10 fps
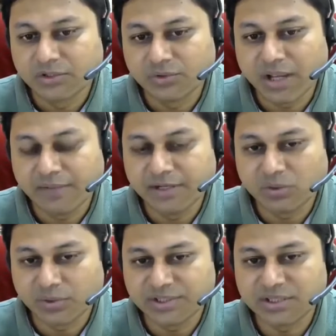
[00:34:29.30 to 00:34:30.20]
Do you have
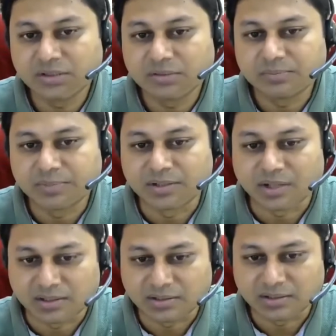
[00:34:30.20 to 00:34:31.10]
any question?
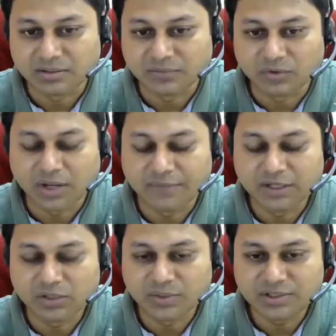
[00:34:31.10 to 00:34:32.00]
Please ask. If you have
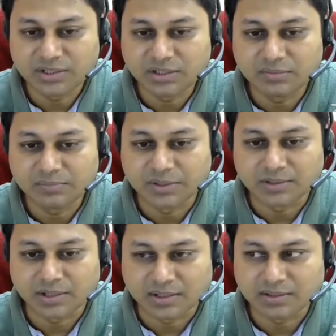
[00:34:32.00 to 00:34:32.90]
any question,
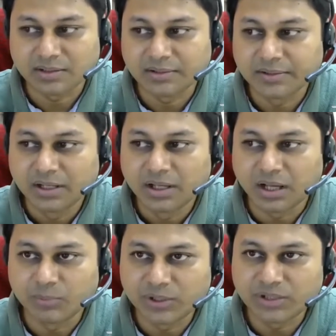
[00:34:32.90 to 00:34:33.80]
please ask.
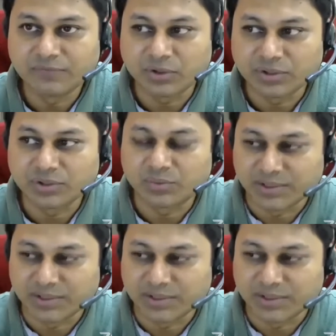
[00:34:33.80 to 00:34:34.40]
I'm waiting for your